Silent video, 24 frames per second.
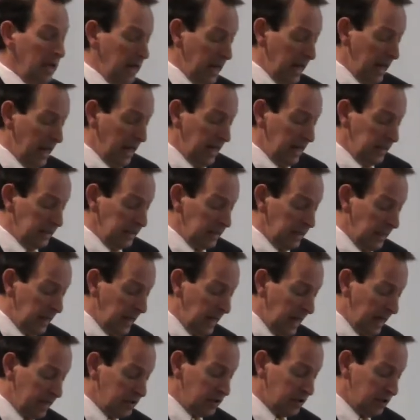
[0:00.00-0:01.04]
and
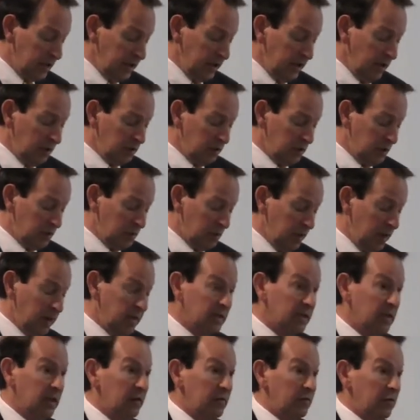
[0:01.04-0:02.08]
I see those as
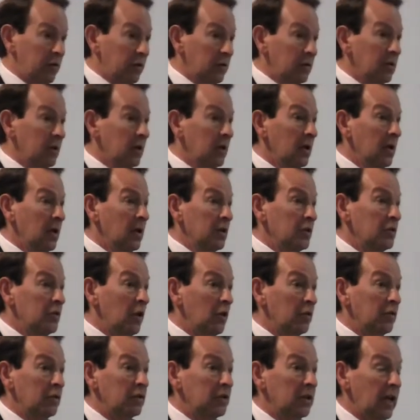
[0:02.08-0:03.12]
being different,
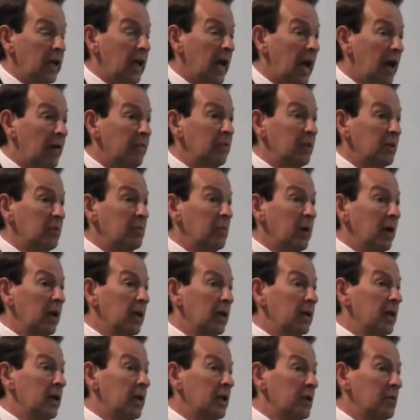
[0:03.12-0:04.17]
so that they have the
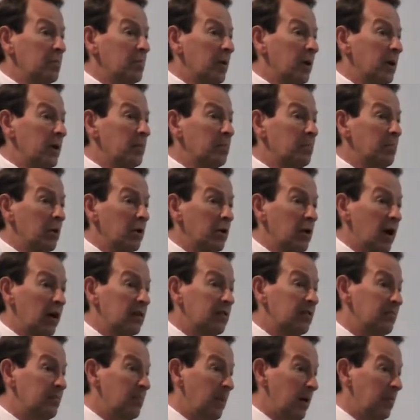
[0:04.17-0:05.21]
ability to be
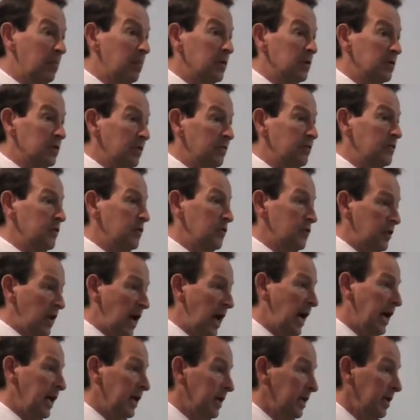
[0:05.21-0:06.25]
productive members of
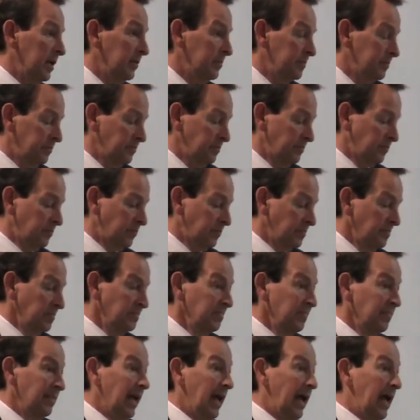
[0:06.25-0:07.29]
society.
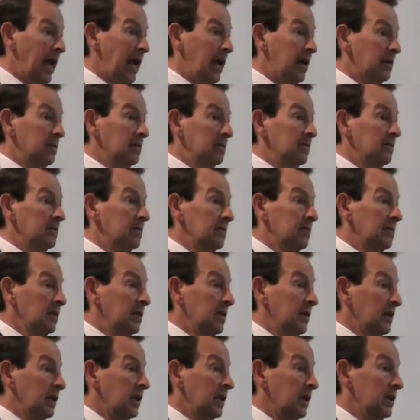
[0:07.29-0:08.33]
And
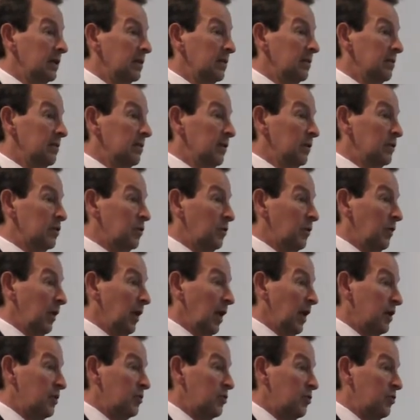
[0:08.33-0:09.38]
there's a
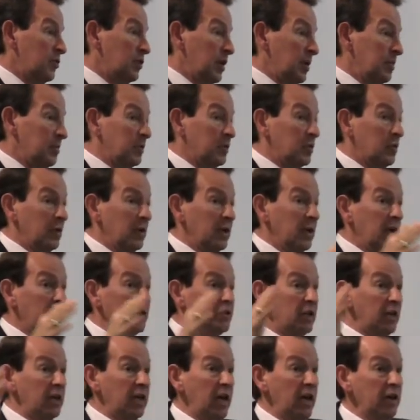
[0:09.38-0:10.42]
relationship between
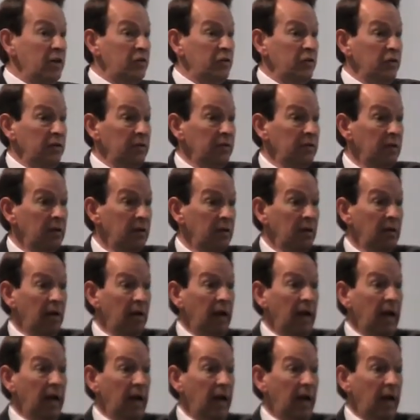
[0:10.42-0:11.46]
education
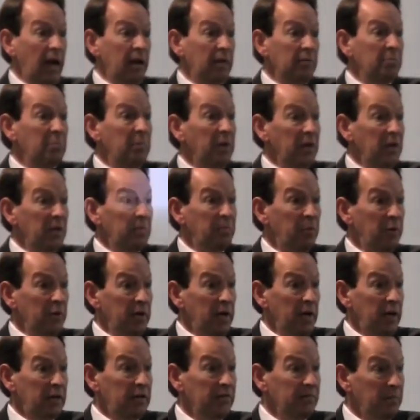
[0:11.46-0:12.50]
and being a
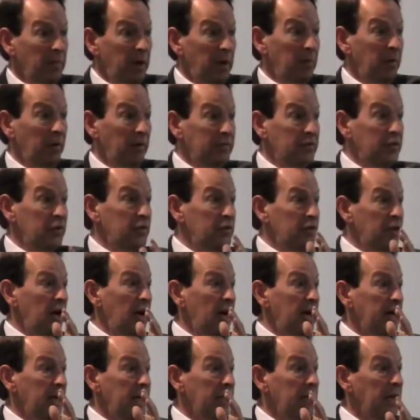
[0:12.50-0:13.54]
productive member of
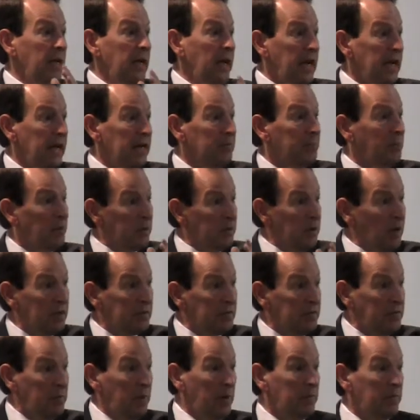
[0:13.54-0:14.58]
society, and a
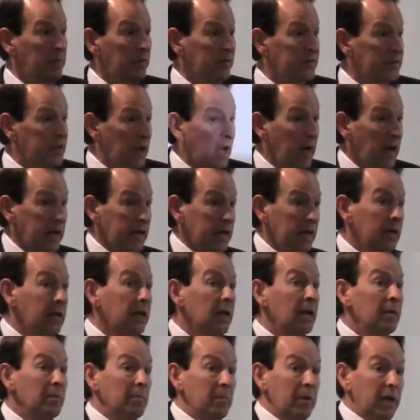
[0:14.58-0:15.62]
productive member of society
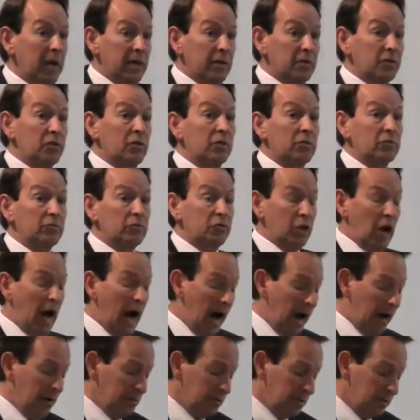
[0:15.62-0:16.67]
means
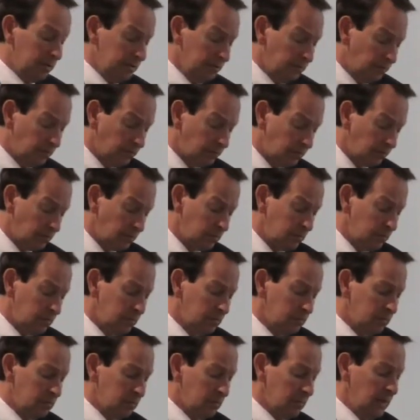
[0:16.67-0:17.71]
jobs.
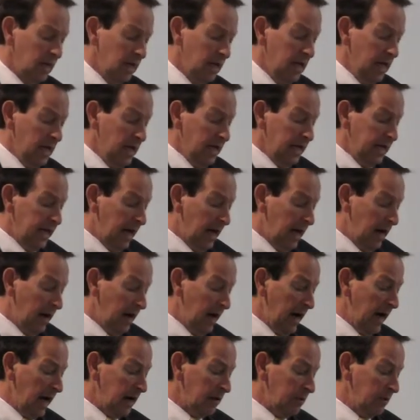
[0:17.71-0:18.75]
Now,
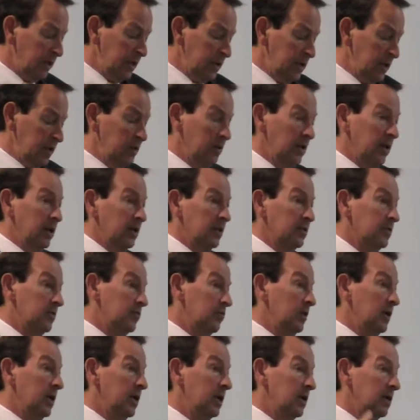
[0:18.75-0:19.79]
how do we do this?
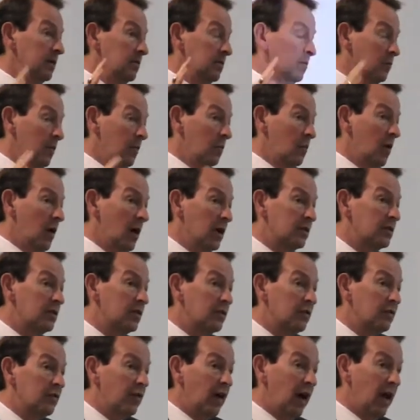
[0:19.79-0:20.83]
We want to
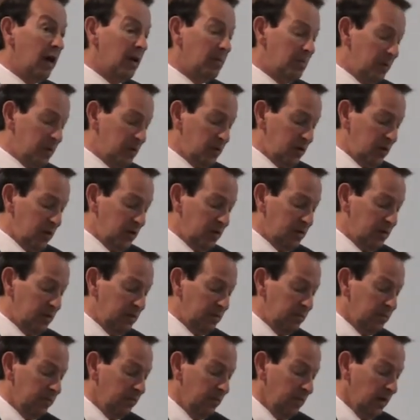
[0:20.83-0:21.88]
develop a
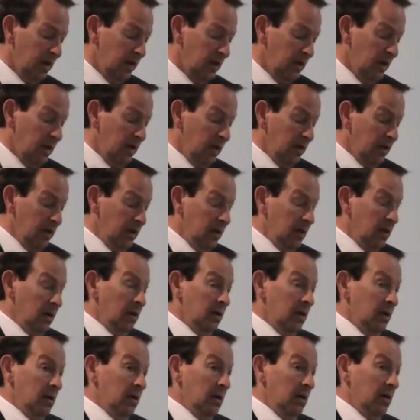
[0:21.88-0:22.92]
system
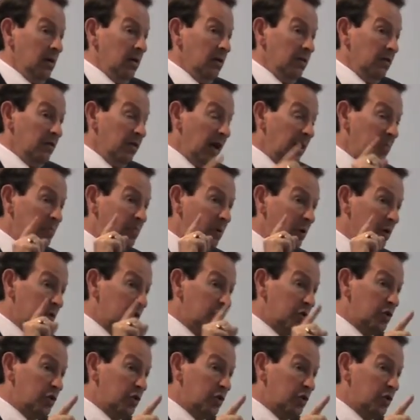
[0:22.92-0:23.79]
that puts